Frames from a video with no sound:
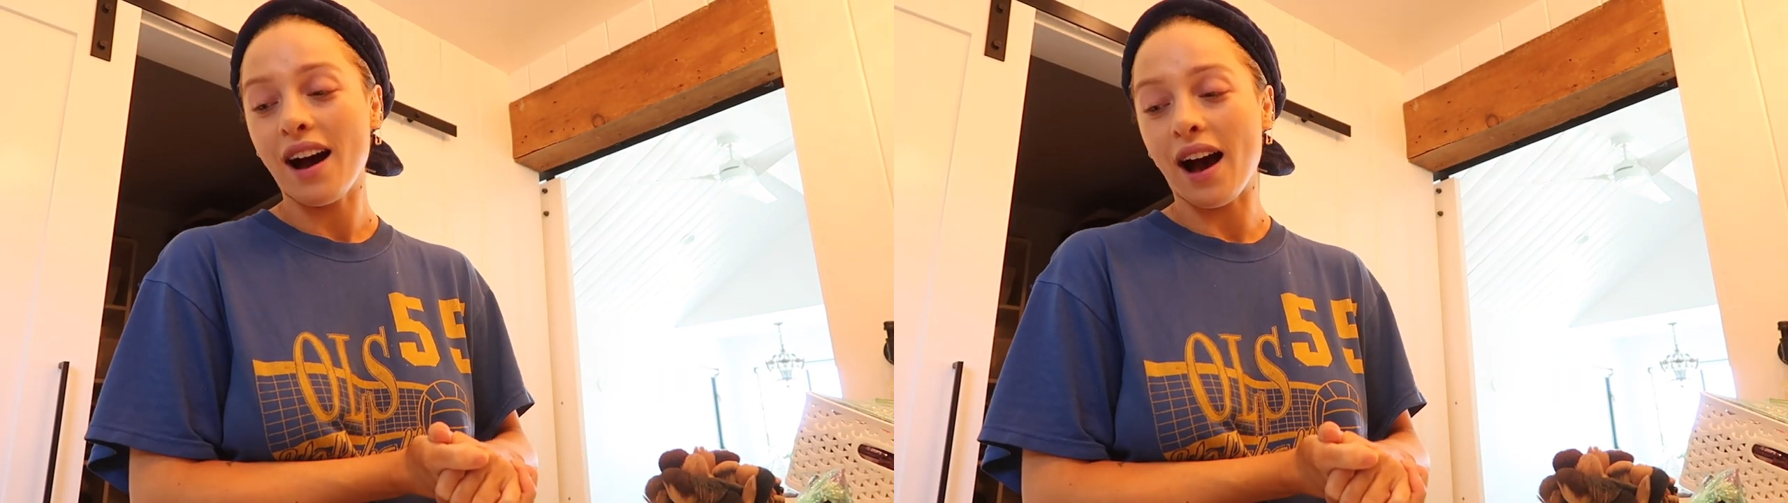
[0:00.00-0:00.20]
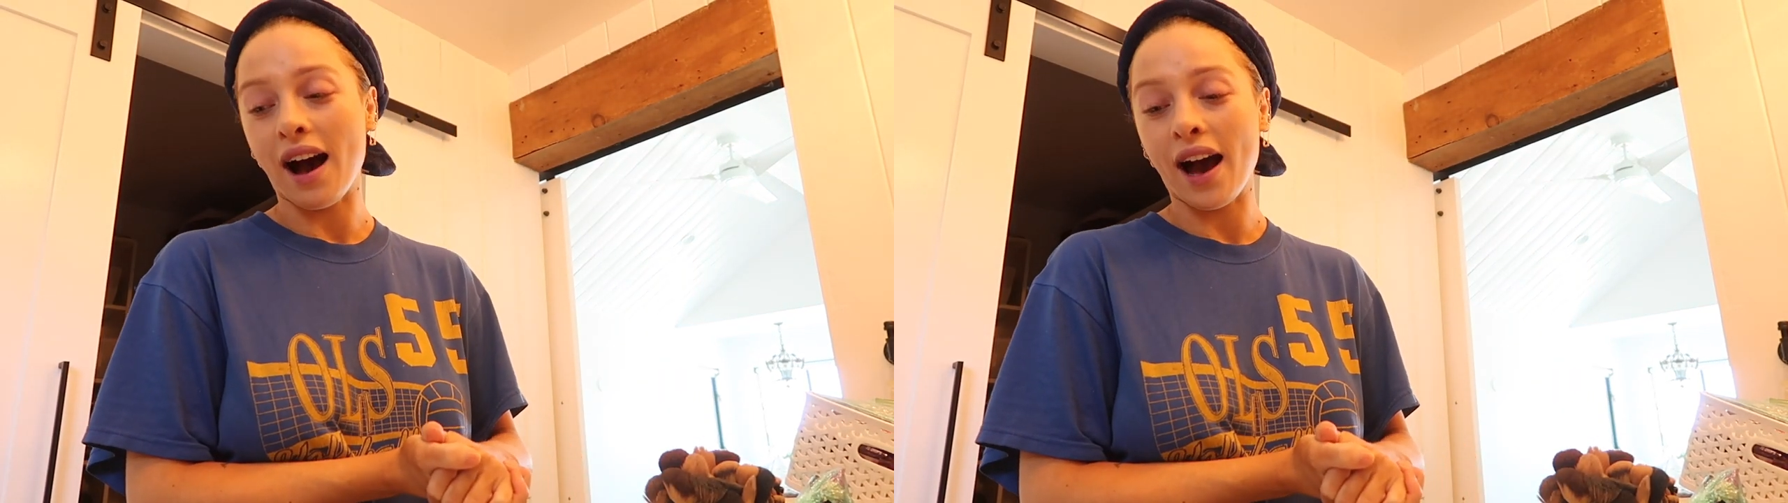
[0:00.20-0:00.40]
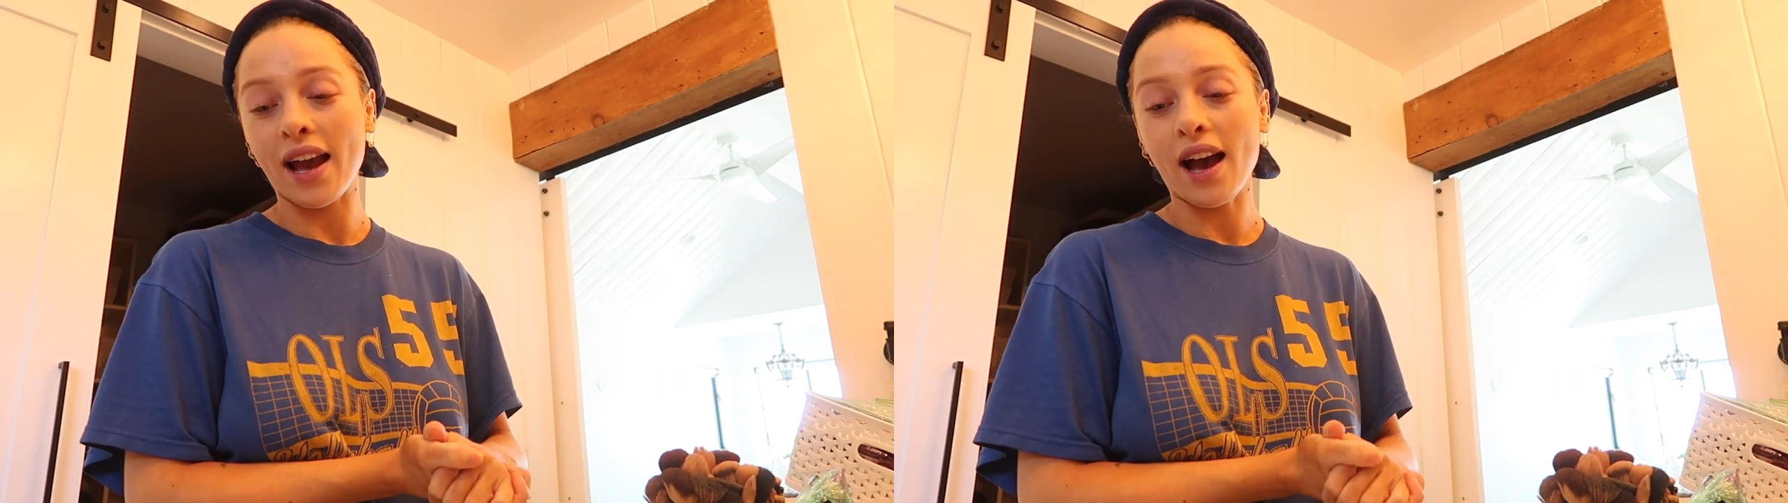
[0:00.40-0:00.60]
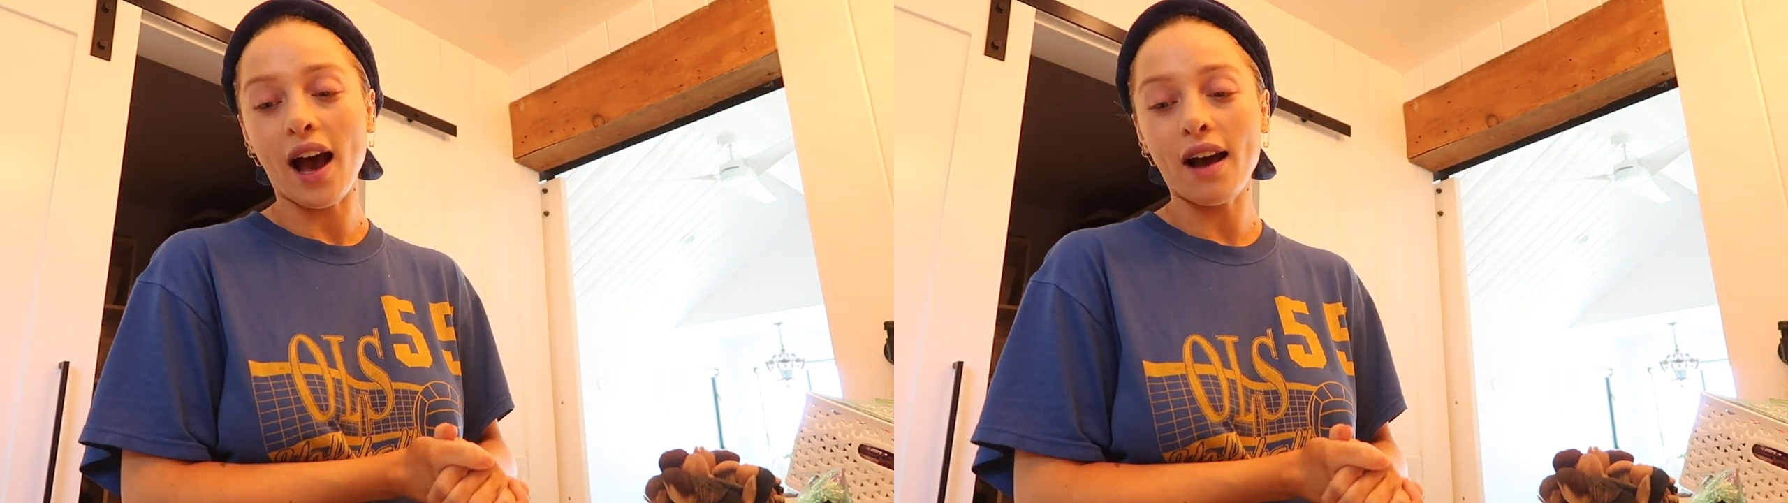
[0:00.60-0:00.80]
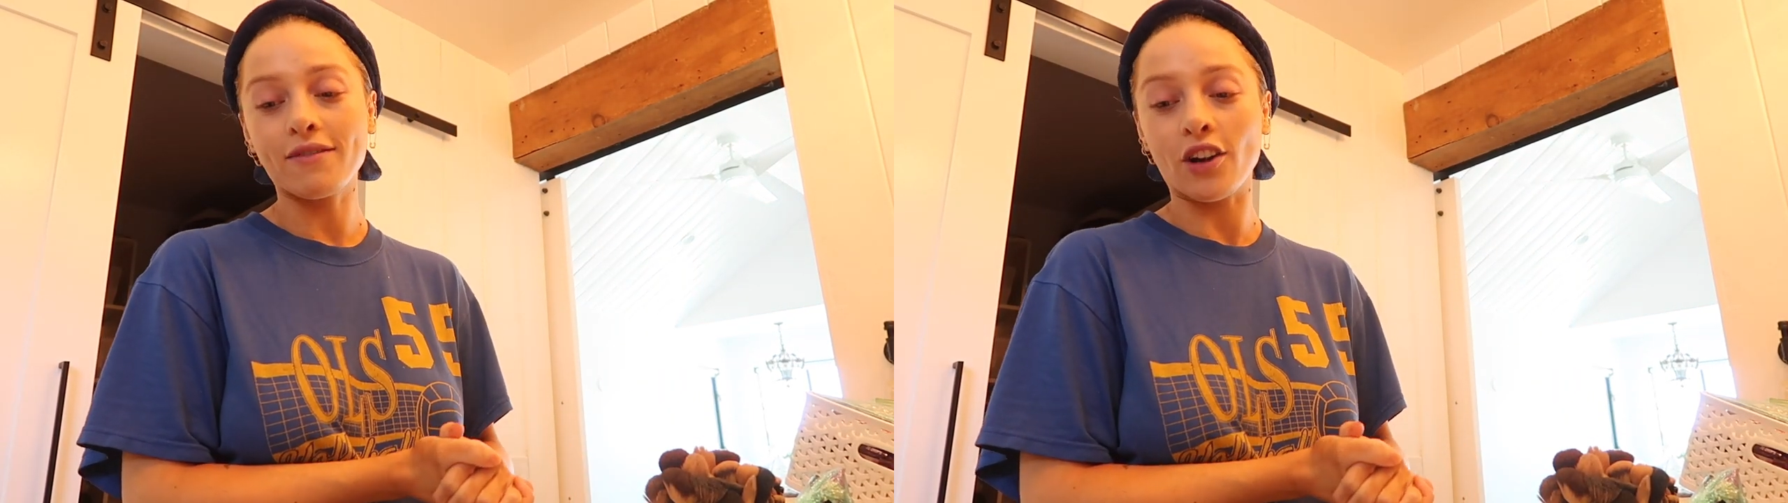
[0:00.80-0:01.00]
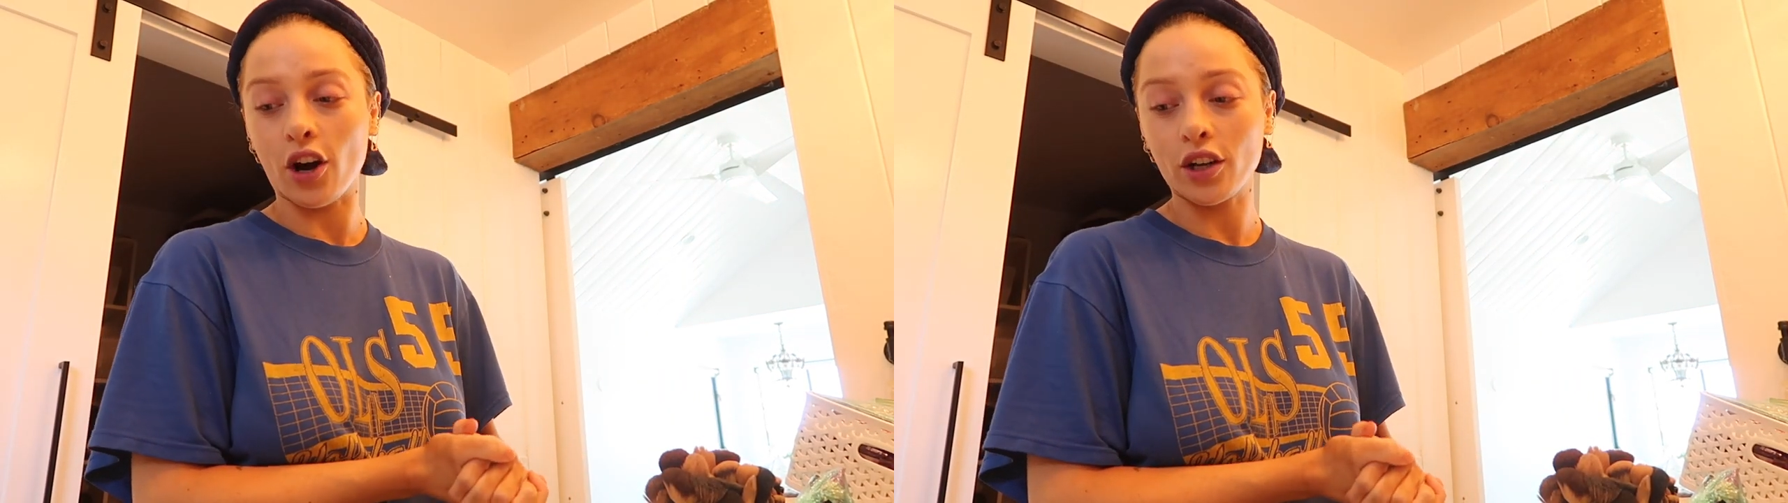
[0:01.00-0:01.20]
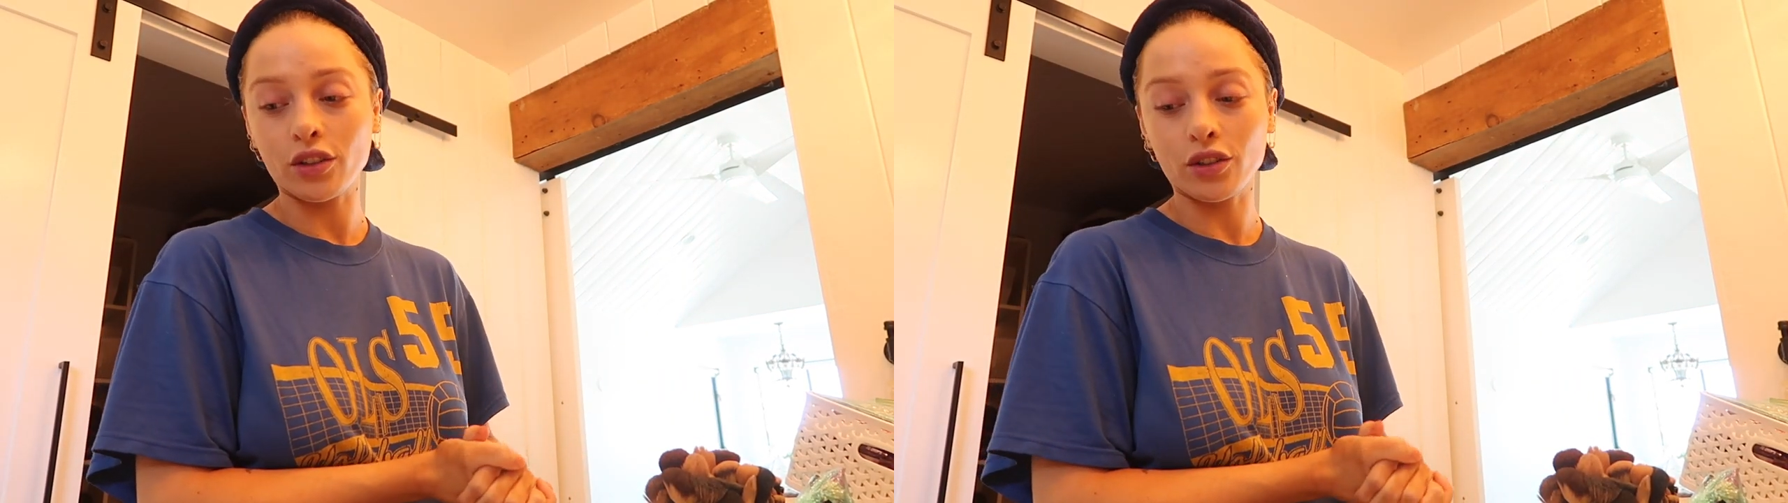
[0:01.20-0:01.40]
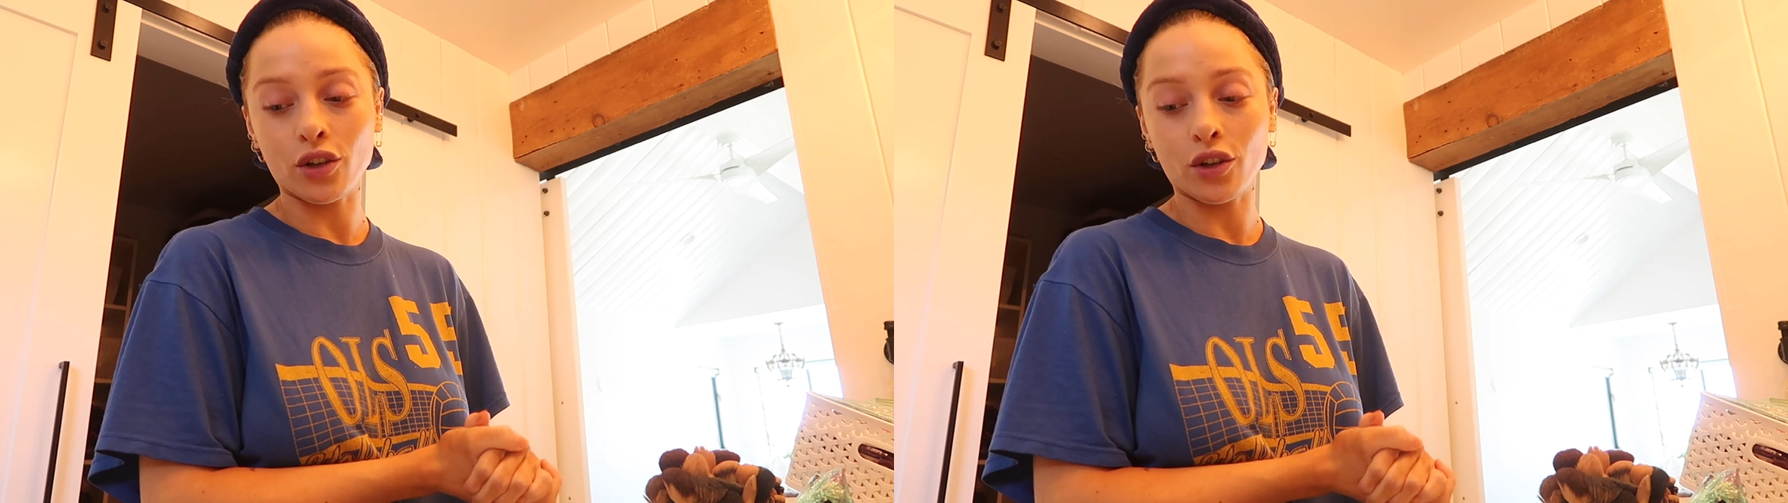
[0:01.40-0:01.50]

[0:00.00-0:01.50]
I have not